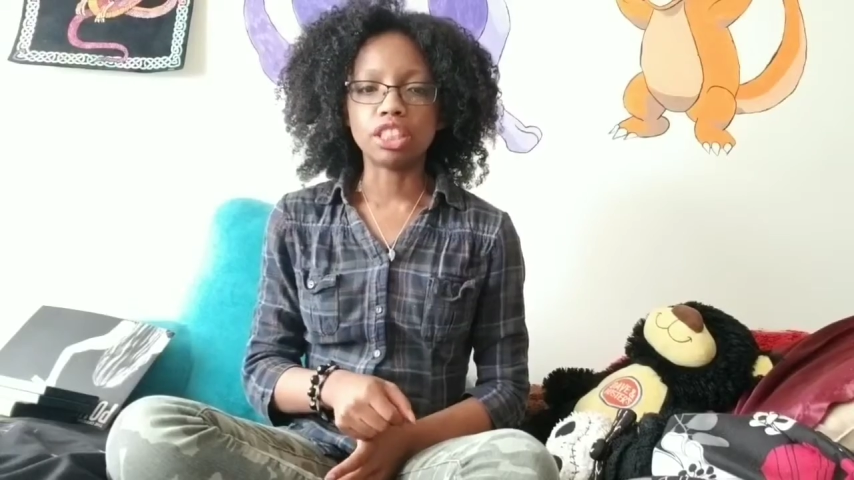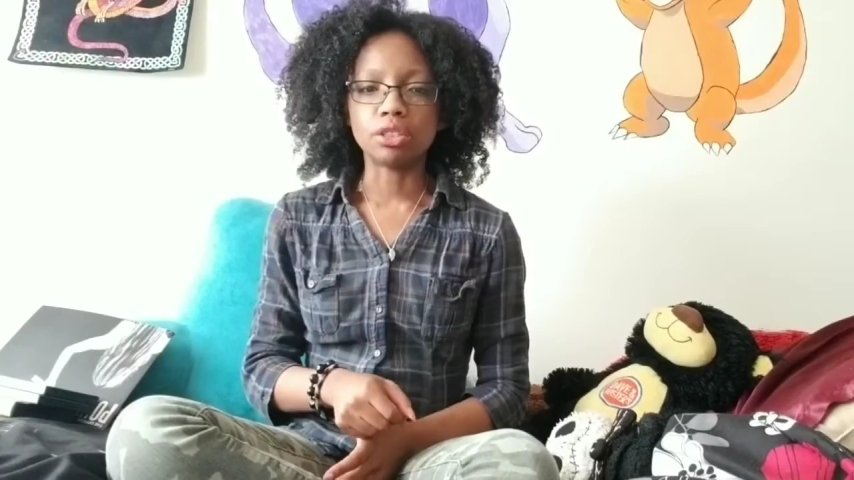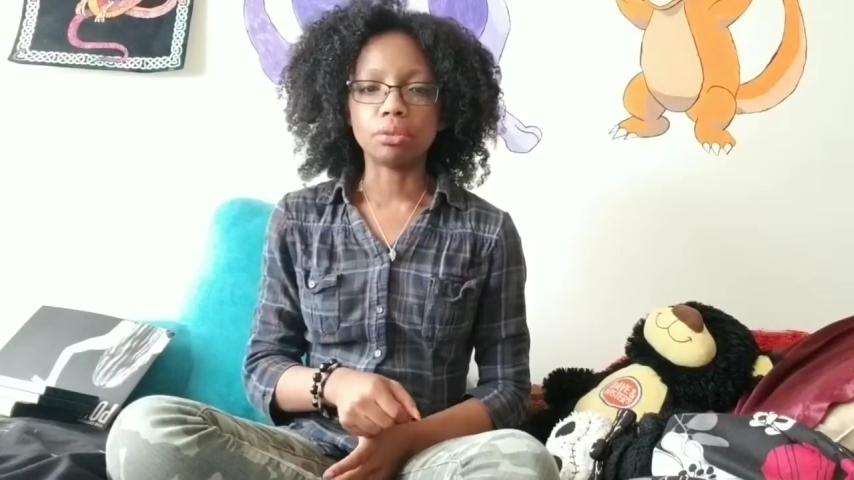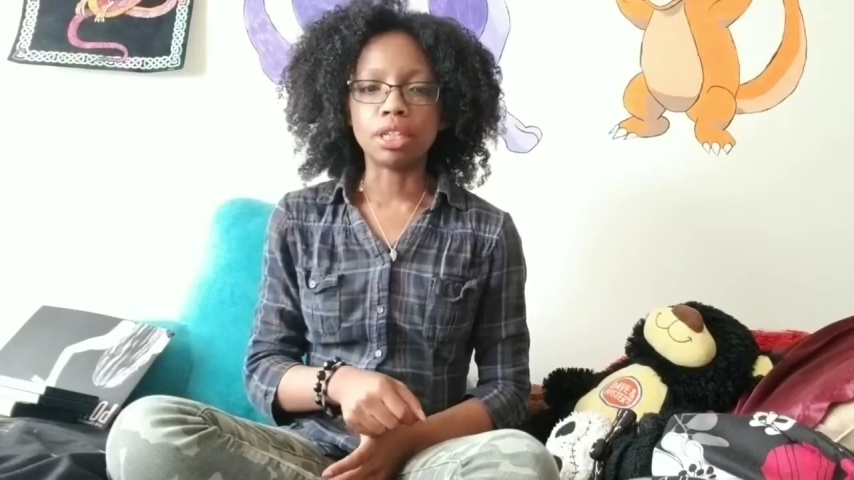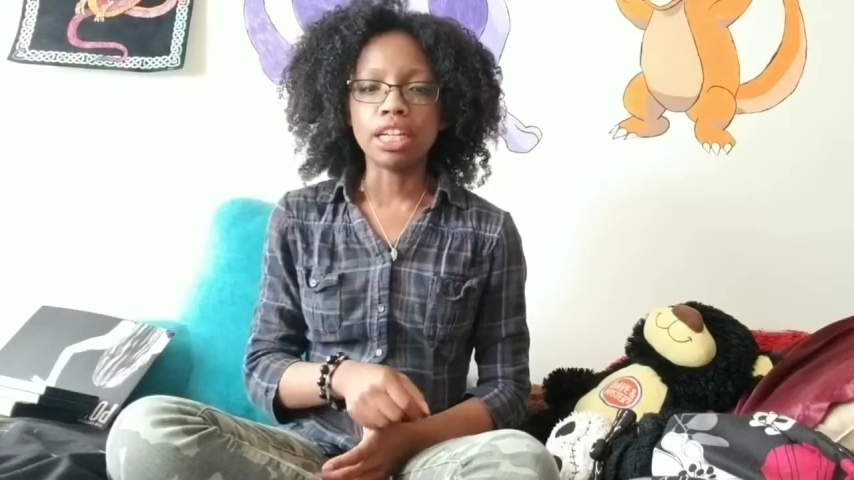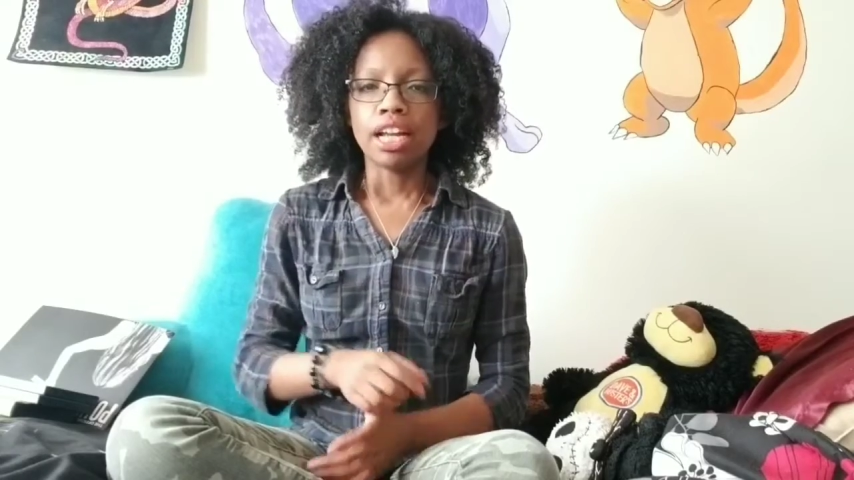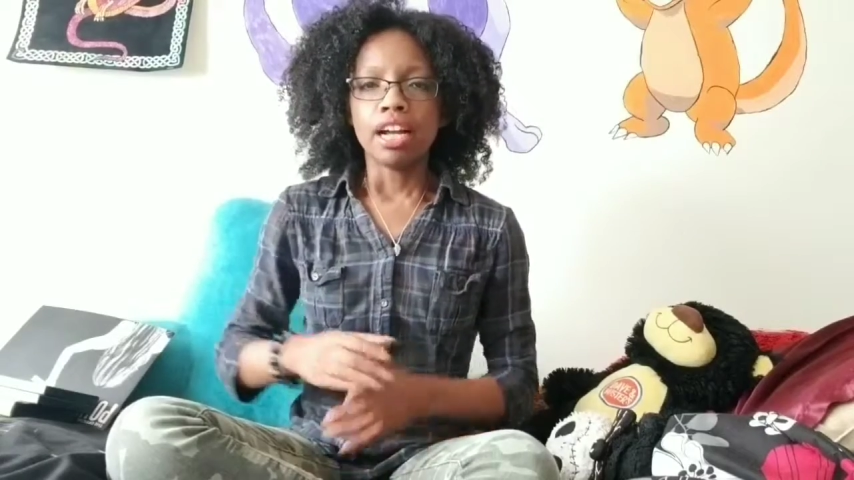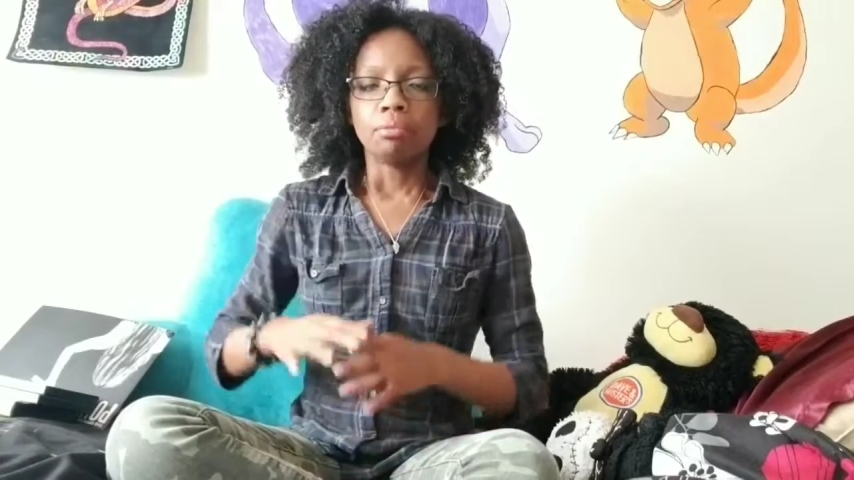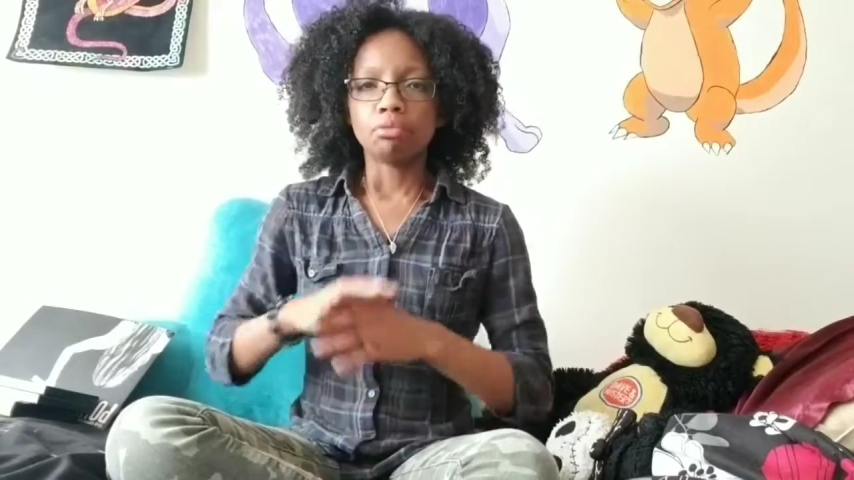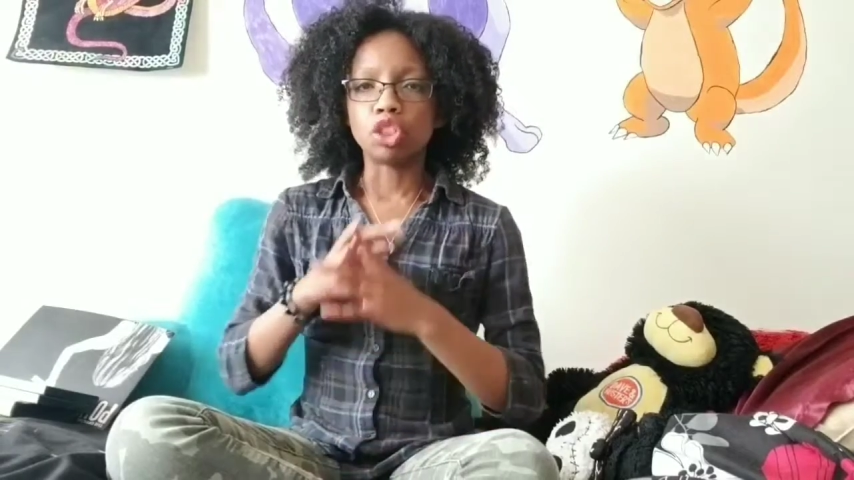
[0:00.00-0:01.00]
you
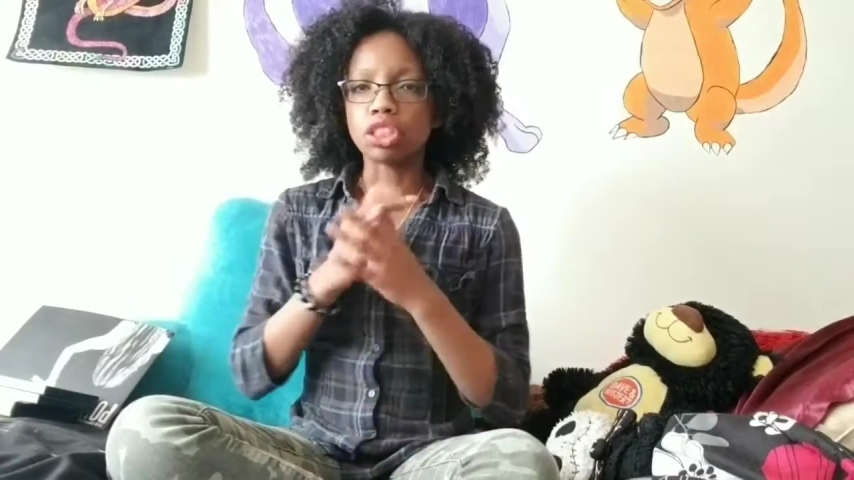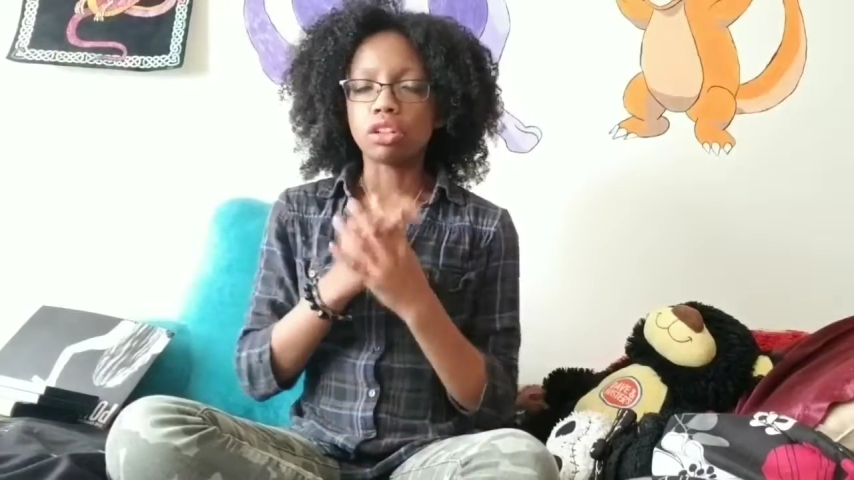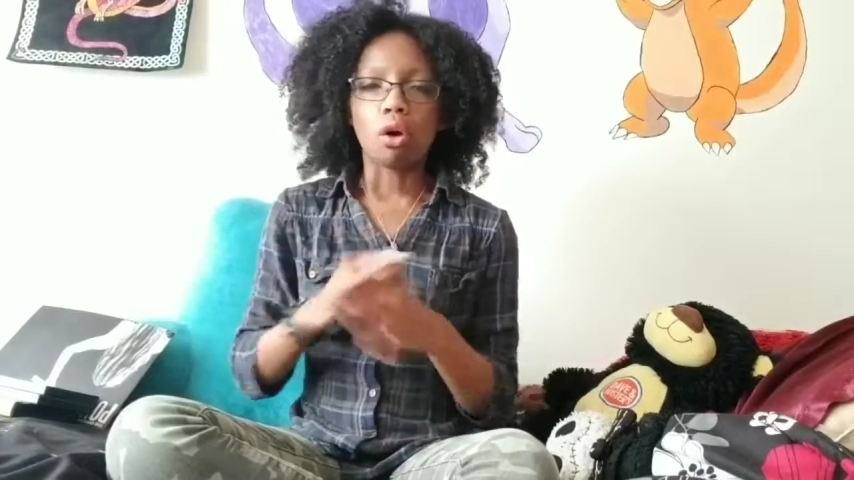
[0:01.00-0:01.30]
just